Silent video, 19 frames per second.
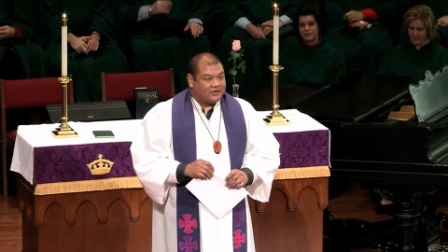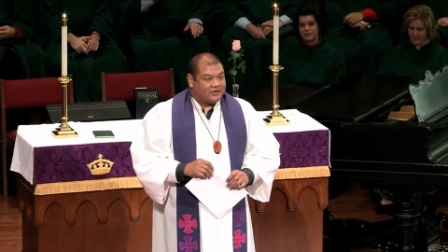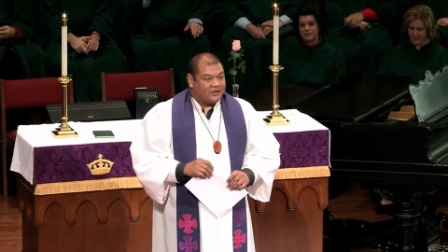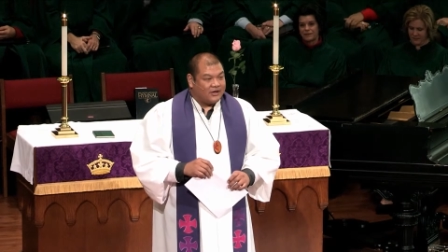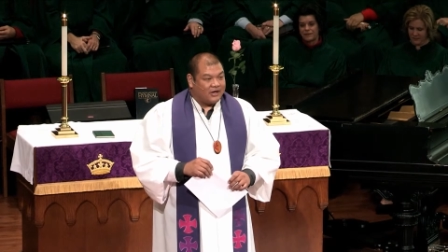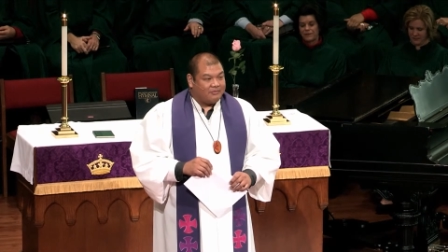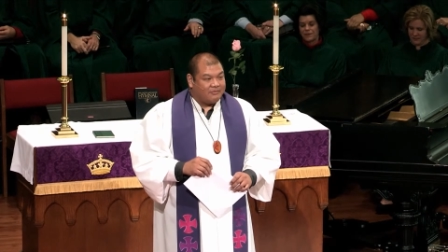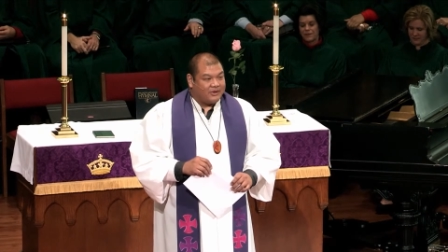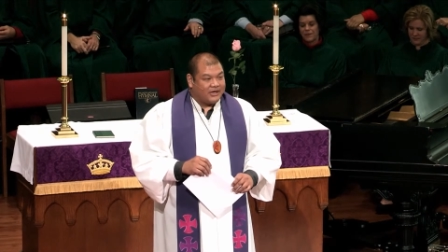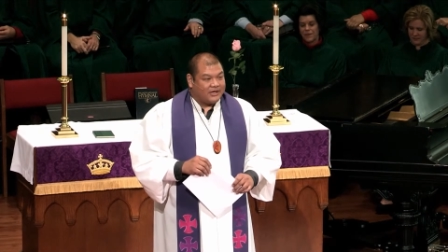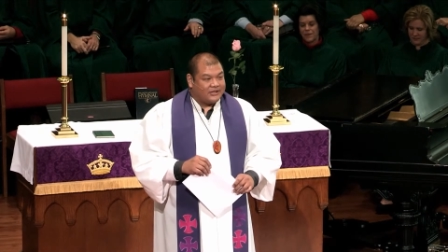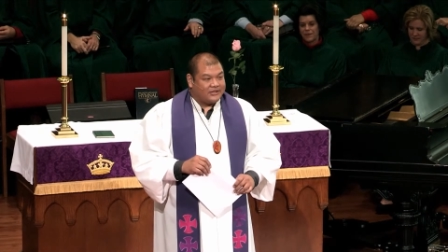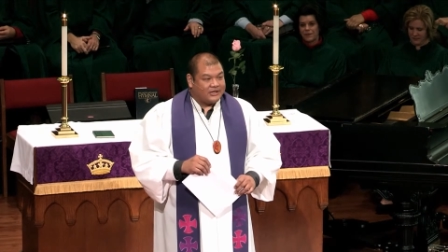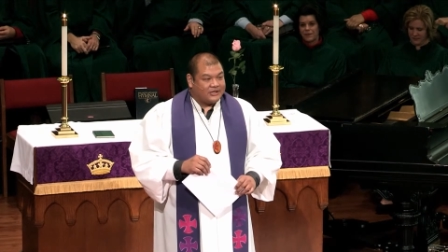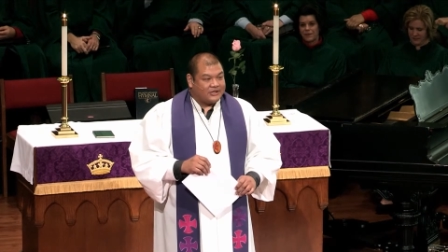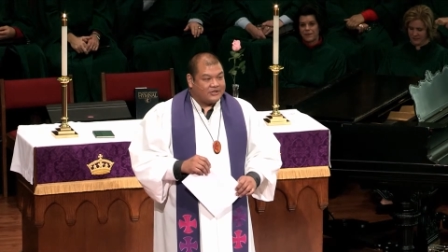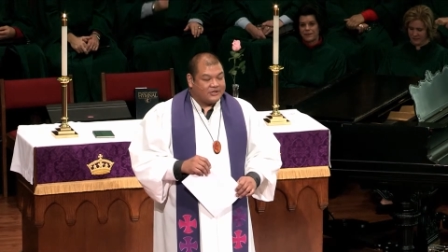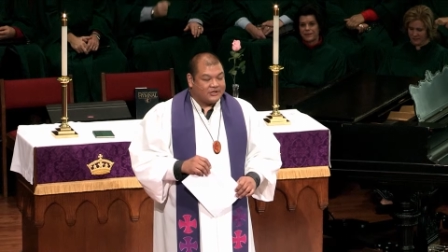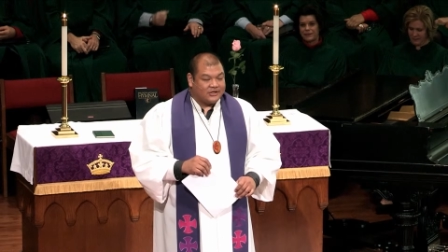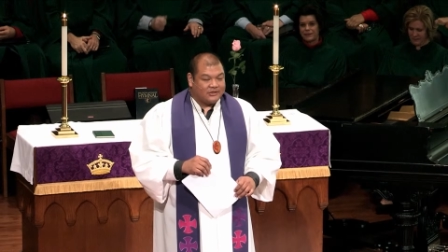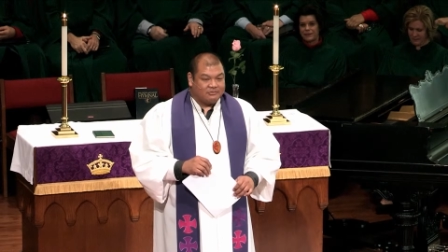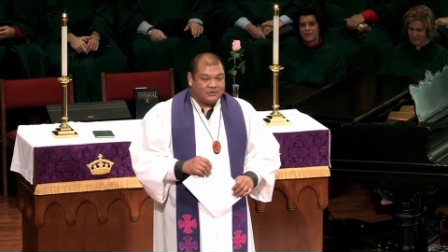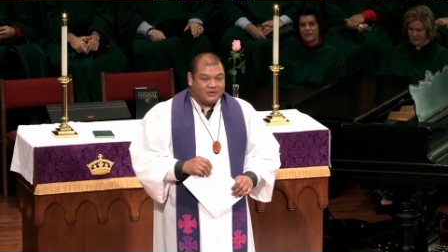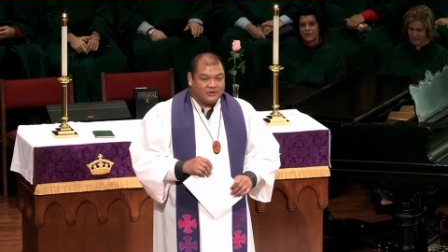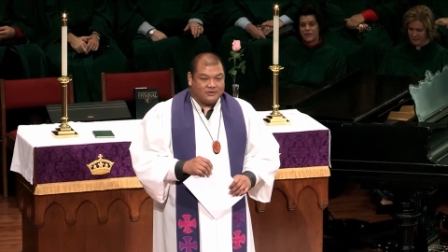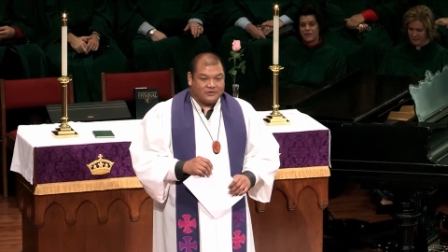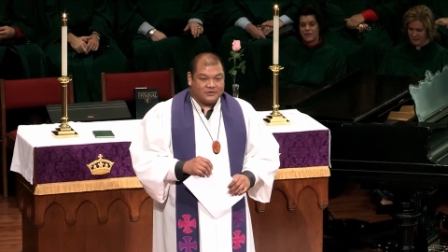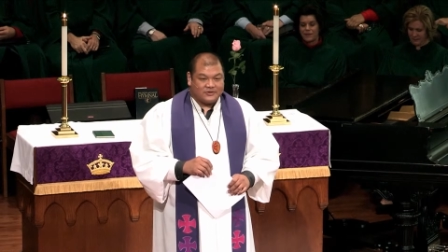caught my attention the
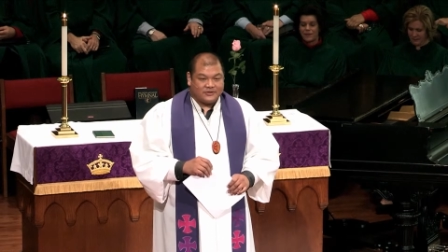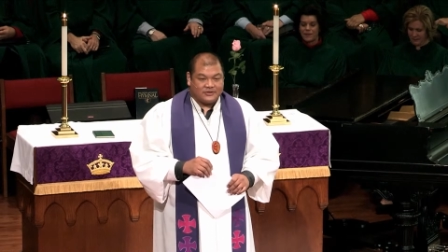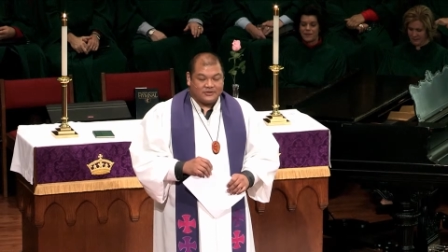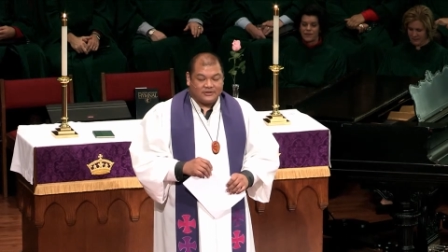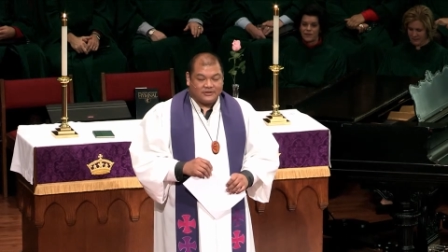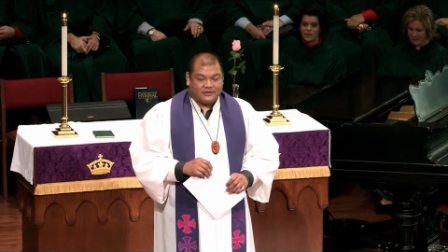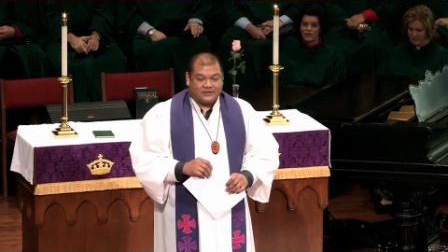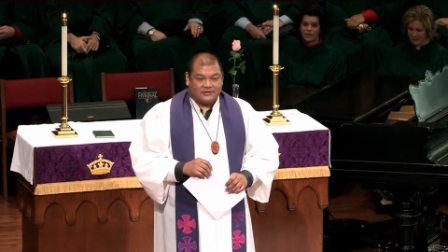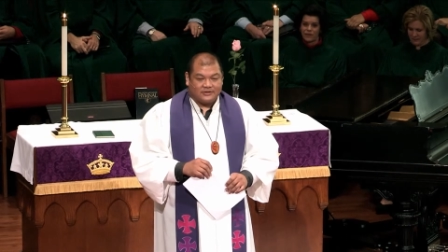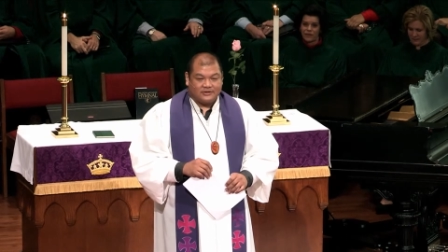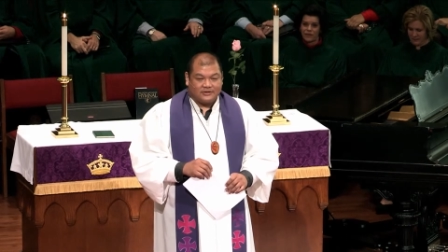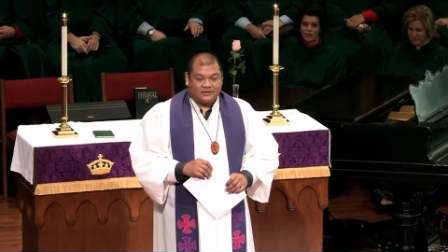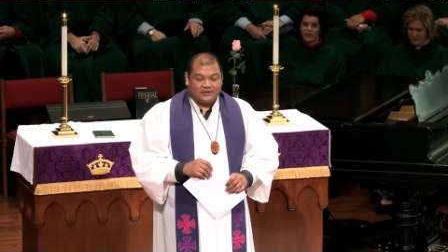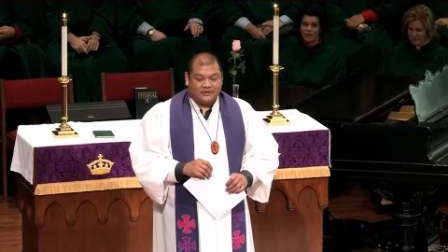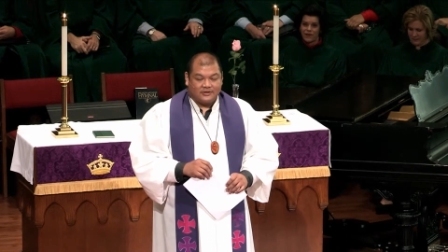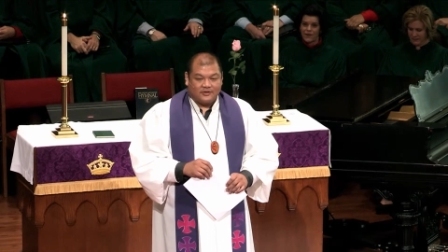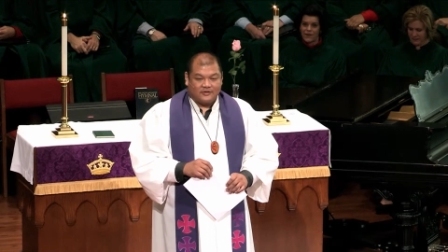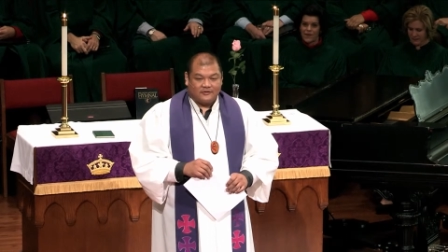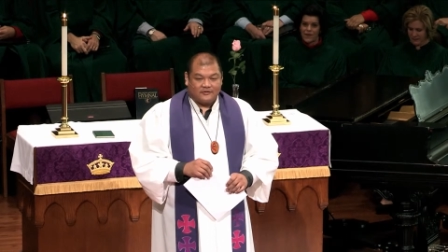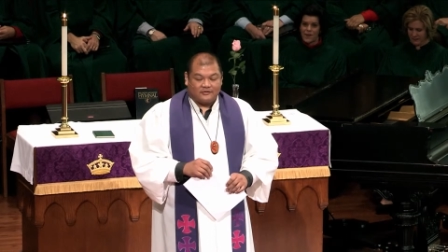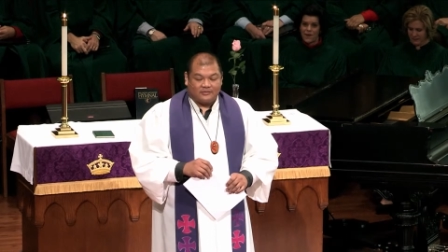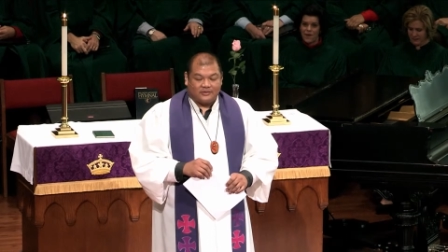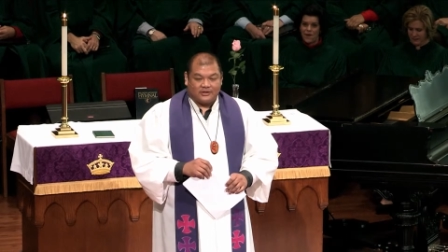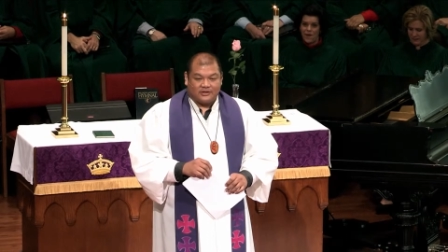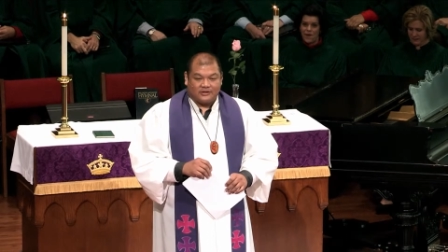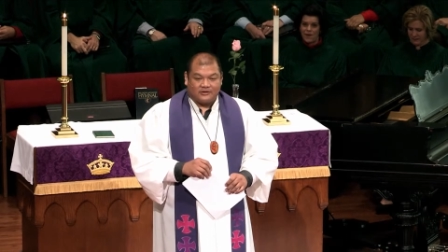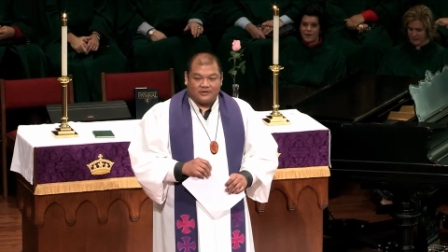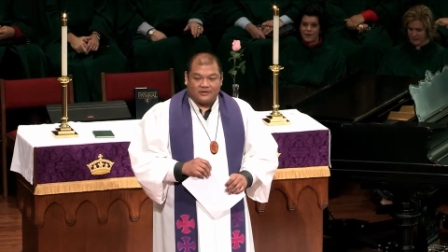most from
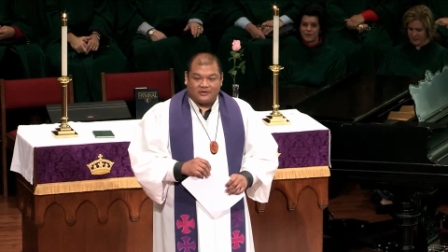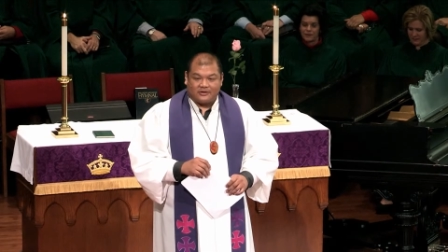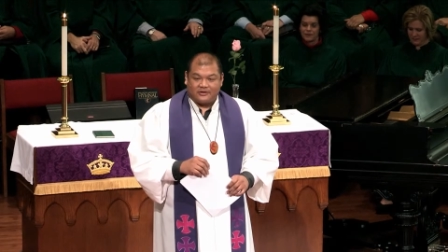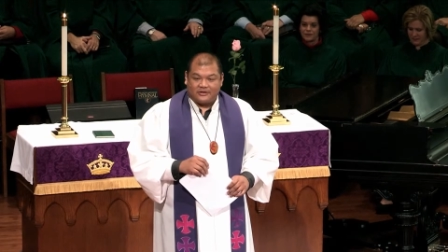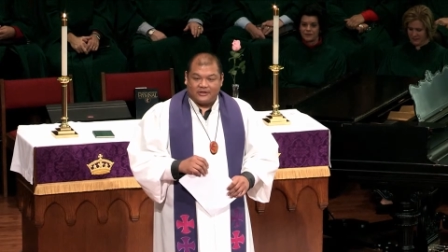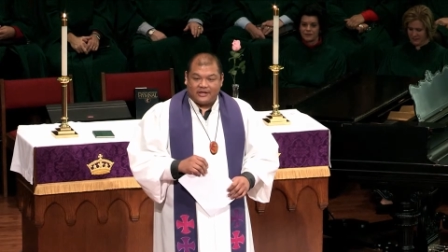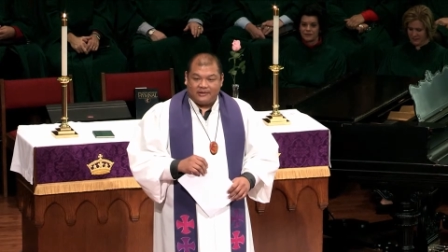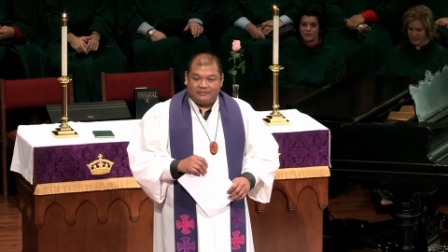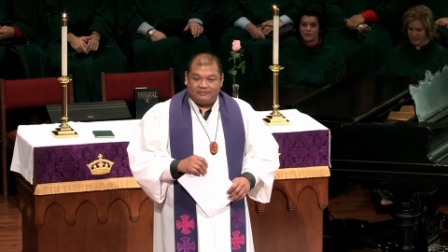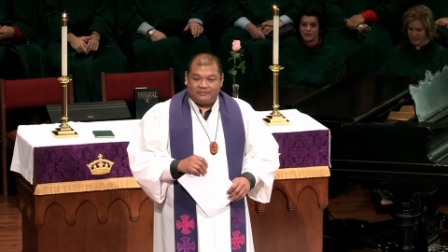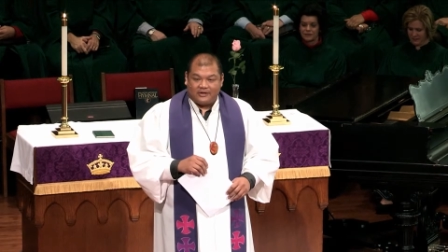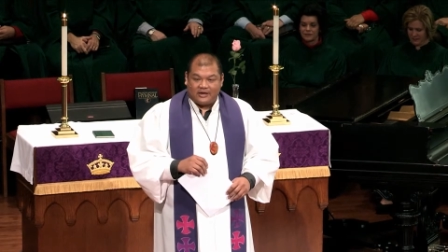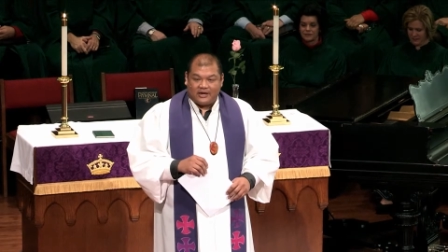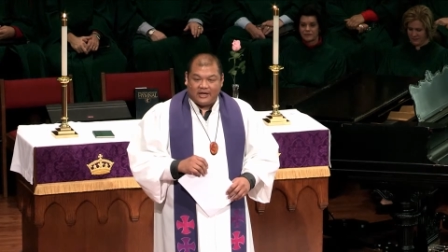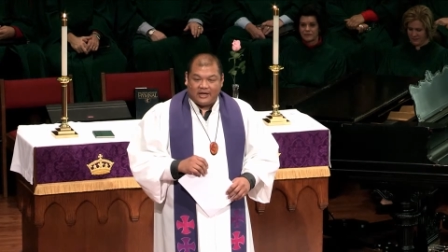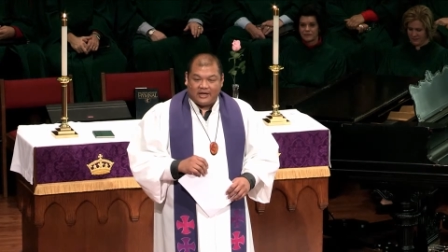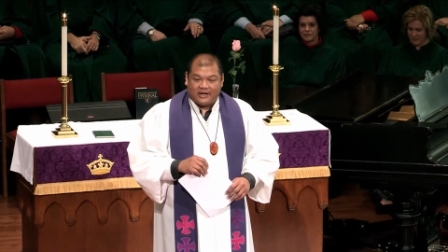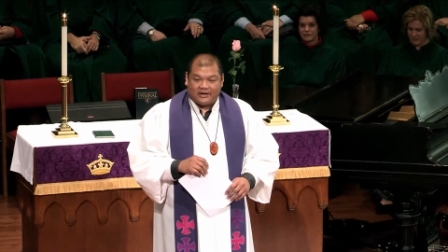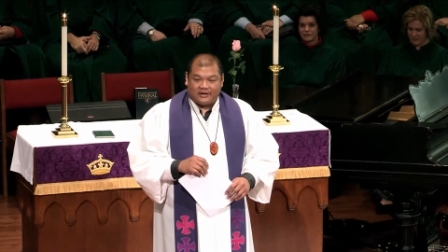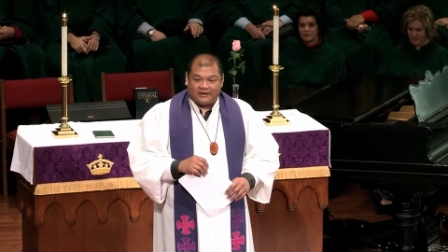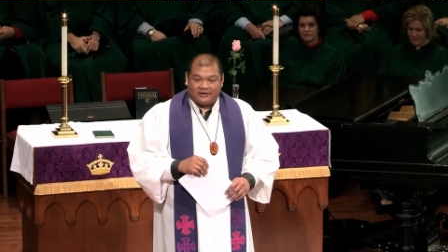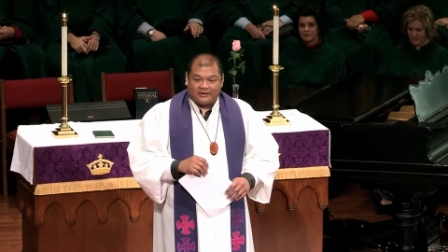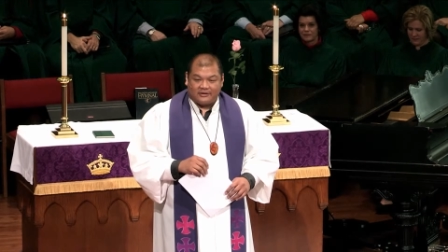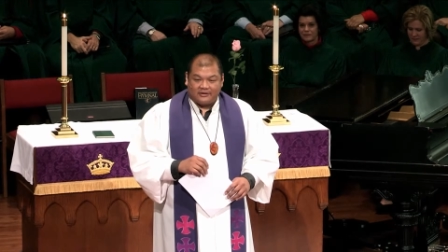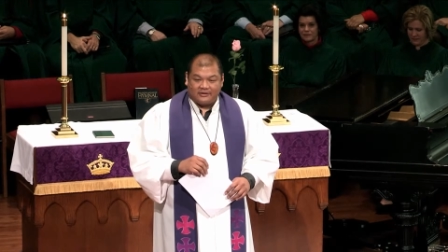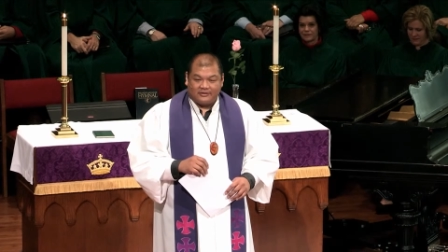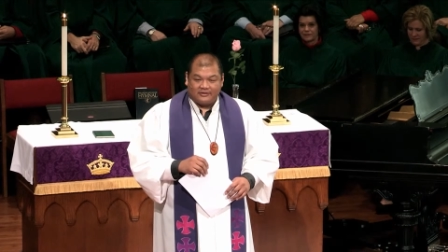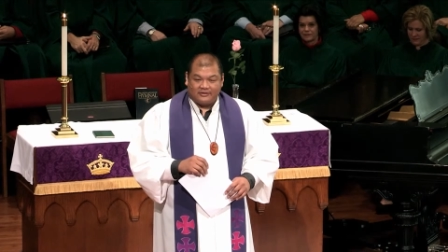a little girl named
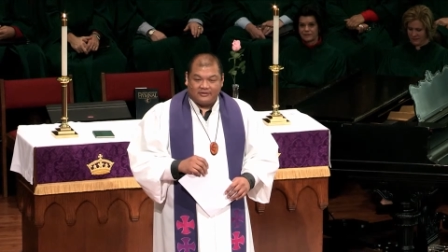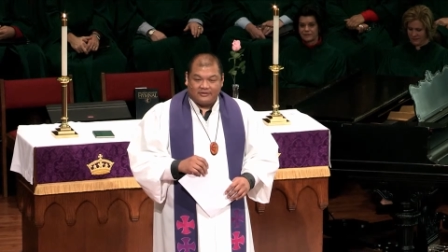Nan.